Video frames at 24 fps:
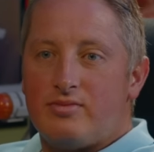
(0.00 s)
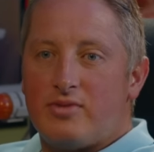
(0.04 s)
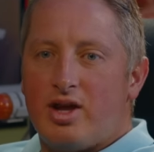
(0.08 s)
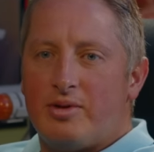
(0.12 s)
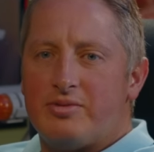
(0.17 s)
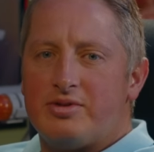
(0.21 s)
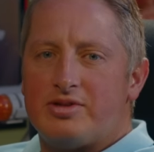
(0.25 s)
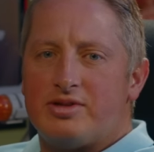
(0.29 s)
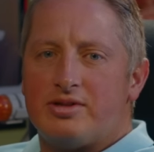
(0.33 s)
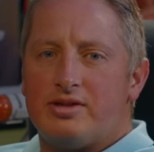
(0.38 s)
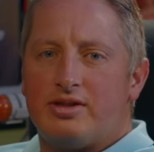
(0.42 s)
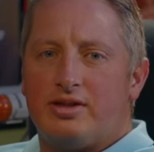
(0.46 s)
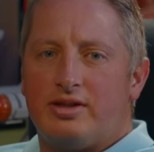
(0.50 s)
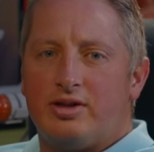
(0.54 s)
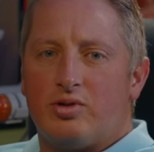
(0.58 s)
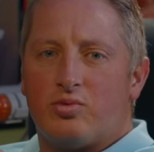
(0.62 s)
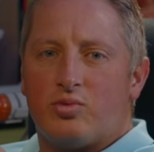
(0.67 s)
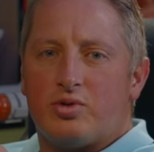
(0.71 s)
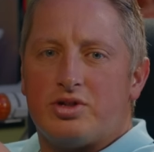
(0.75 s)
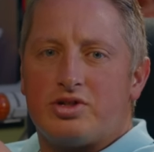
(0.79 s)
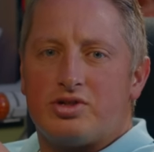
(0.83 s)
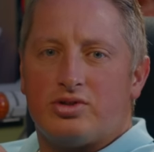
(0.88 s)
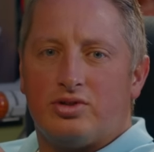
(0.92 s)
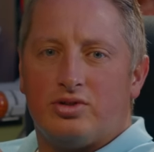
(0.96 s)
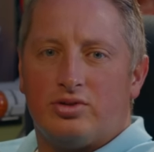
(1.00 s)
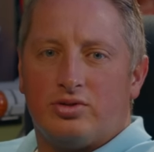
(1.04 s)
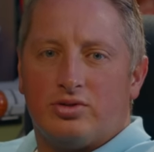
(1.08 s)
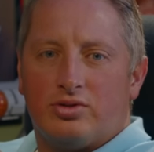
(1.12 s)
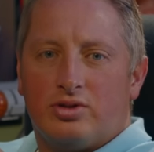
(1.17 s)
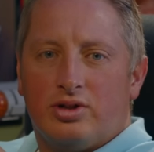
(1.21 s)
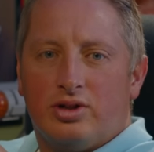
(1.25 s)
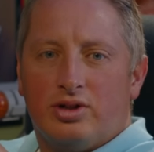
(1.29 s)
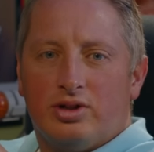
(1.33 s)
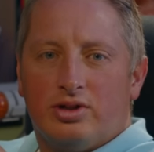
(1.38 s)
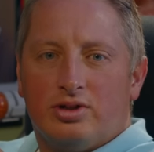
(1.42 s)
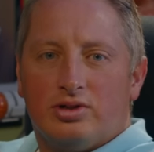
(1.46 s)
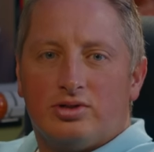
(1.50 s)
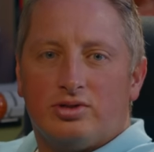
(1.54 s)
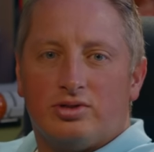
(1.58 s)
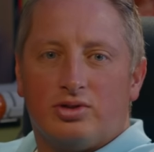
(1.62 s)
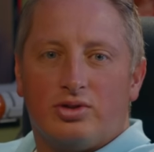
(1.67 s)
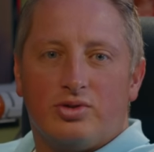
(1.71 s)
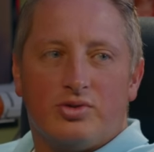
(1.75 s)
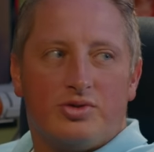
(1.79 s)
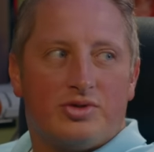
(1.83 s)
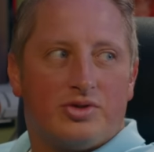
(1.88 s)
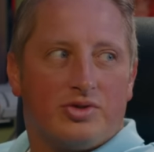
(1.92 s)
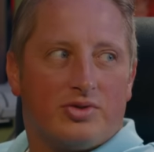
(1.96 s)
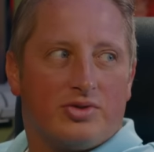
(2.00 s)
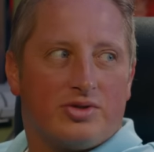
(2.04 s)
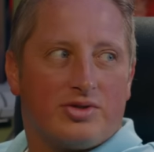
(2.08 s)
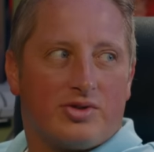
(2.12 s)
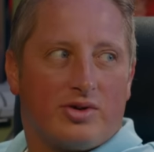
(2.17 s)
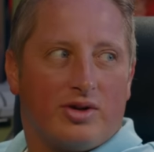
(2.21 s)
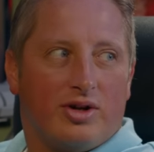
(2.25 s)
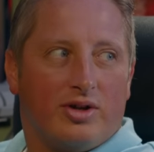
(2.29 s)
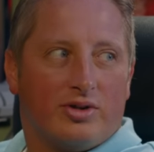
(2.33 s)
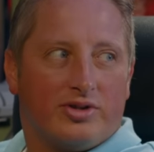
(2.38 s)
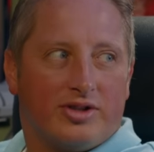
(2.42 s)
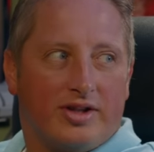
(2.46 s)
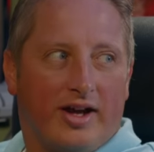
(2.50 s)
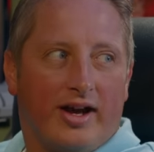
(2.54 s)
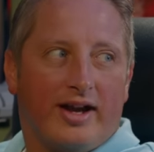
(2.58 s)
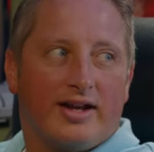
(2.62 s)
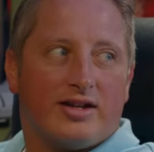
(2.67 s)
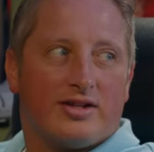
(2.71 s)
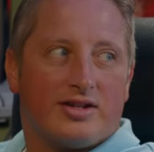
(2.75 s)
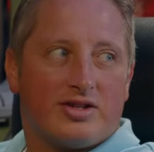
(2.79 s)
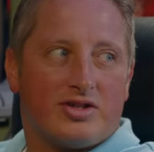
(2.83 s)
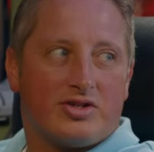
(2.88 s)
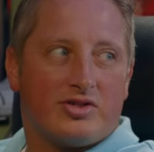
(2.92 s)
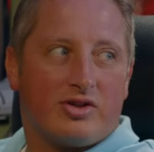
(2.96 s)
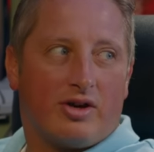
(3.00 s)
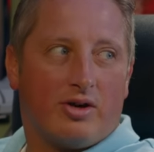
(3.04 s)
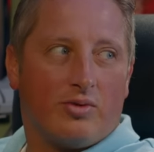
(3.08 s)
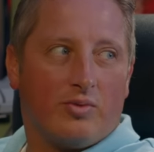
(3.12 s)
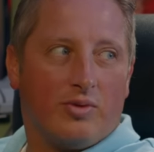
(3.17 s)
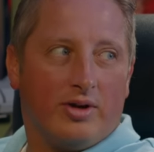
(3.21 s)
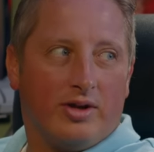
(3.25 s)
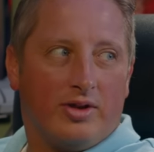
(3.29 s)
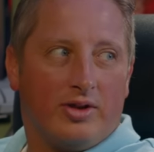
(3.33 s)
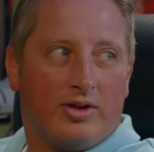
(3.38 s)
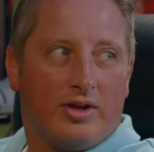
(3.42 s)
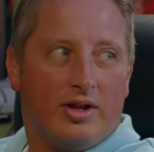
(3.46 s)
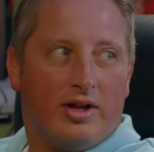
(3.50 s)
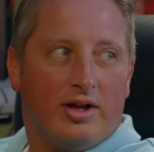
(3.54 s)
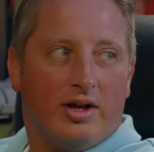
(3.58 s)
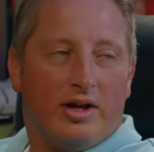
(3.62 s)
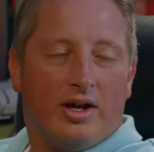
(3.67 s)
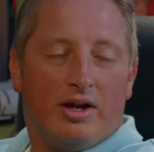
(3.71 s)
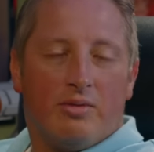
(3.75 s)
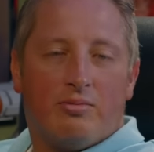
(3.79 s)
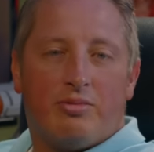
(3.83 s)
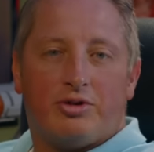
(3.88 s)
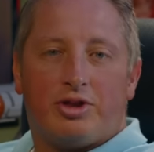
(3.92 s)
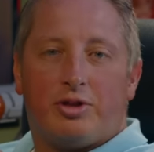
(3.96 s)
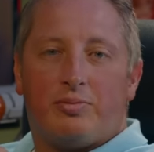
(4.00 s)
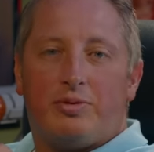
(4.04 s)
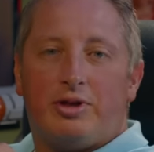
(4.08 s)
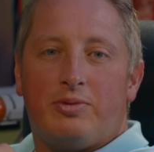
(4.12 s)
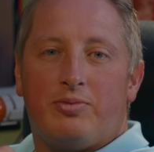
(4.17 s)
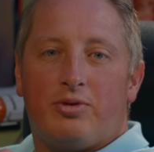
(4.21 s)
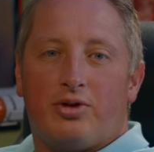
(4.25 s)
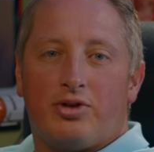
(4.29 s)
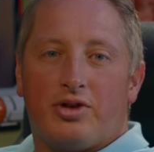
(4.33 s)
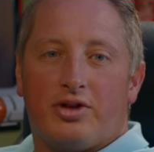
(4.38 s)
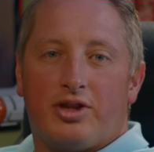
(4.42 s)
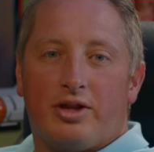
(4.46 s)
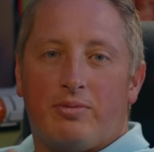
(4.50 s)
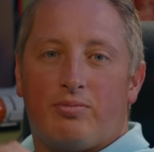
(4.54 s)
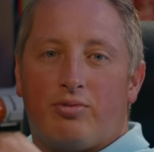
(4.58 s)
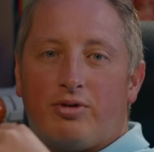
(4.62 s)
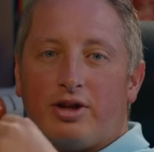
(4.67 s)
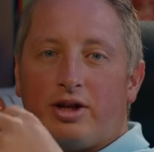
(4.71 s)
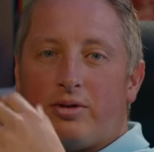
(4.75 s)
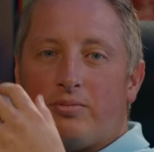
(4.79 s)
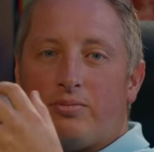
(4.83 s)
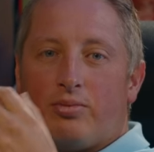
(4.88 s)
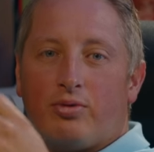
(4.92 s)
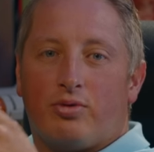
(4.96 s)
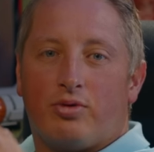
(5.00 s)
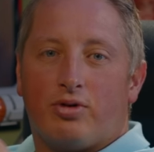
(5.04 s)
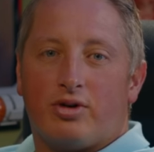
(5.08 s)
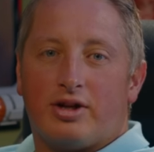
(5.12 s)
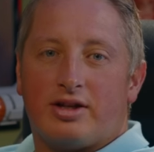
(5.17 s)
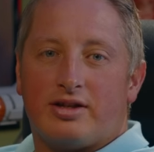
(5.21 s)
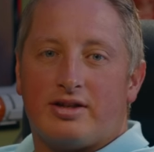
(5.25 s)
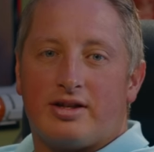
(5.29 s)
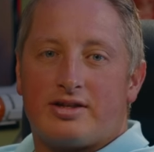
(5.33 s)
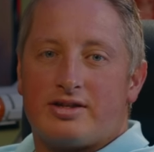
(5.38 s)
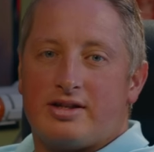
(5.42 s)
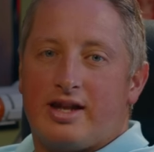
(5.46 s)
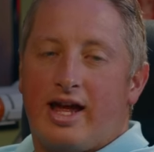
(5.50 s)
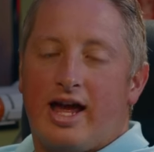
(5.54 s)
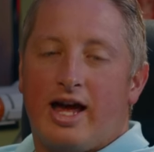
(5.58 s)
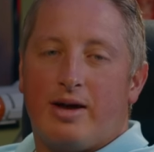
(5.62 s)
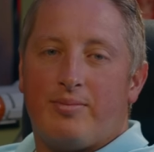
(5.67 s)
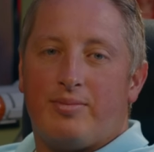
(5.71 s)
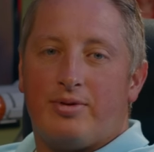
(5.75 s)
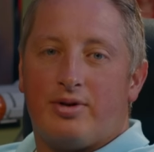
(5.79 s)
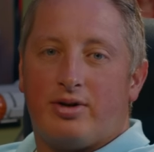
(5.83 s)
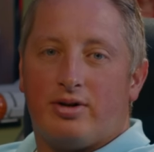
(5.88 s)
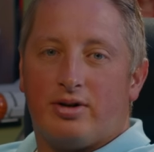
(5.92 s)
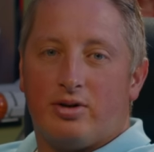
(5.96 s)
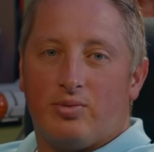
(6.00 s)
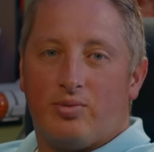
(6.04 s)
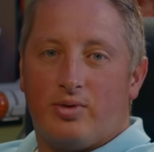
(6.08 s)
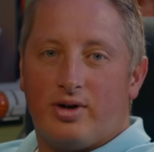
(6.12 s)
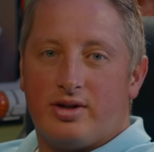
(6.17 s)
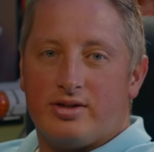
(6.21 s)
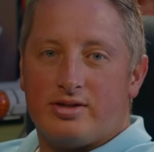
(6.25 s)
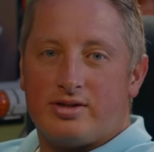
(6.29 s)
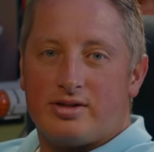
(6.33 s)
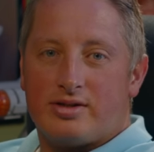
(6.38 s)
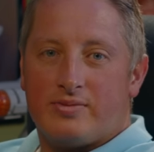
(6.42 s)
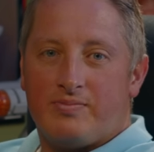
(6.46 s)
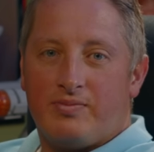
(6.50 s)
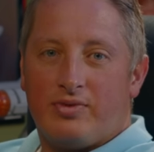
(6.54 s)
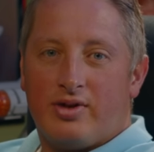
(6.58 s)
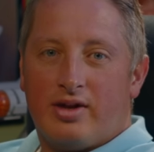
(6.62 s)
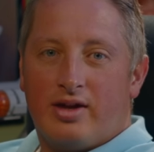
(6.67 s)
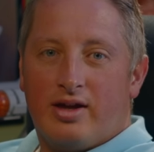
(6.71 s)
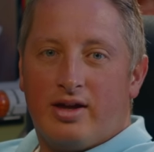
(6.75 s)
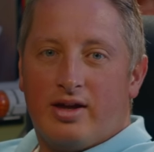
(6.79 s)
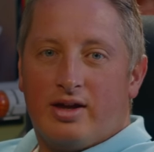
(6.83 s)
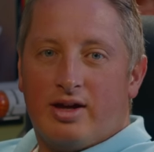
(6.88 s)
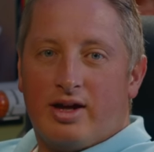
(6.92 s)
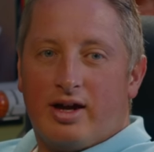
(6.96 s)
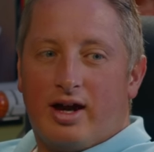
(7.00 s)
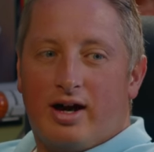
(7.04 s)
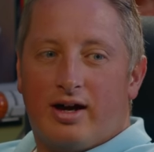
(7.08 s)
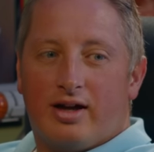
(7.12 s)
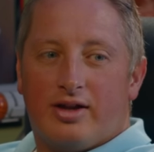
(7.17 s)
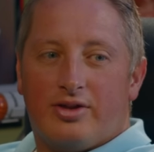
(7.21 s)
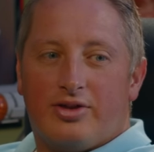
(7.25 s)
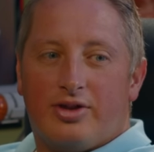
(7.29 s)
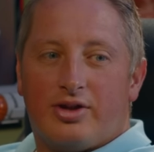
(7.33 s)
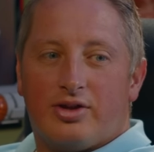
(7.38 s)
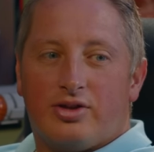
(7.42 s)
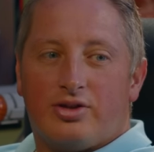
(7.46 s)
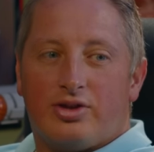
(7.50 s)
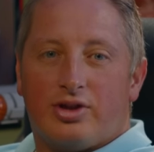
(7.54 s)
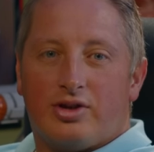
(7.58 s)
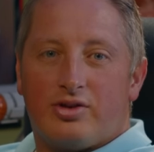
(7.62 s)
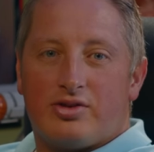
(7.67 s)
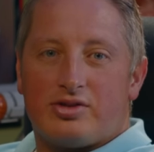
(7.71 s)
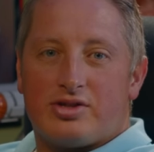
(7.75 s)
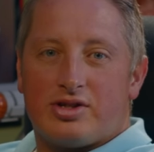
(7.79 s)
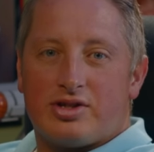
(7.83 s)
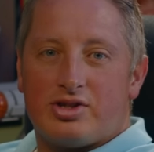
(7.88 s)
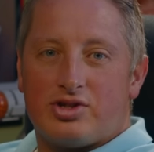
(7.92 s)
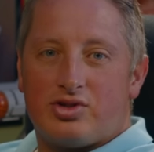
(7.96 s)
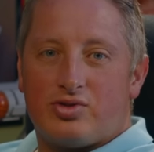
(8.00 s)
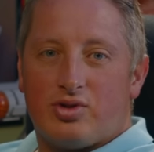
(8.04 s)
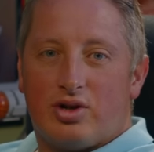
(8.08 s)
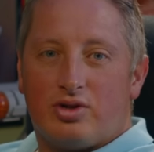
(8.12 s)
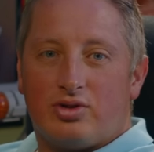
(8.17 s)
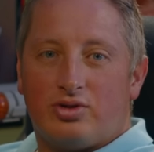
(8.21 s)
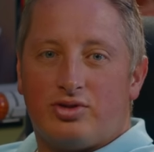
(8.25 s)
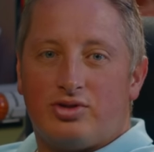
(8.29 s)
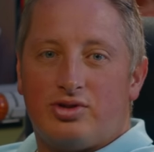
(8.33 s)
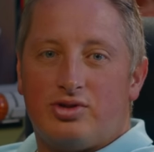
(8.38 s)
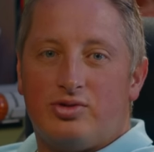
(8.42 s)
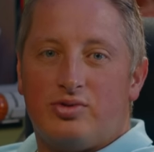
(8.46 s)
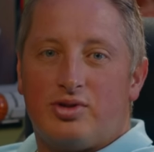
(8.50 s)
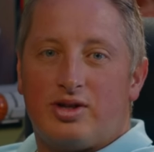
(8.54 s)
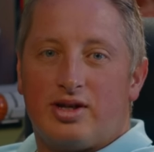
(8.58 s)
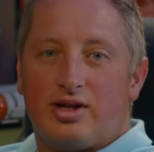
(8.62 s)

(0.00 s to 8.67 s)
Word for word: I mean, the original losers are all tight to start with. Yeah. But the people that they bring aboard, it doesn't happen all at once. Right. Uh, there, there is a struggle to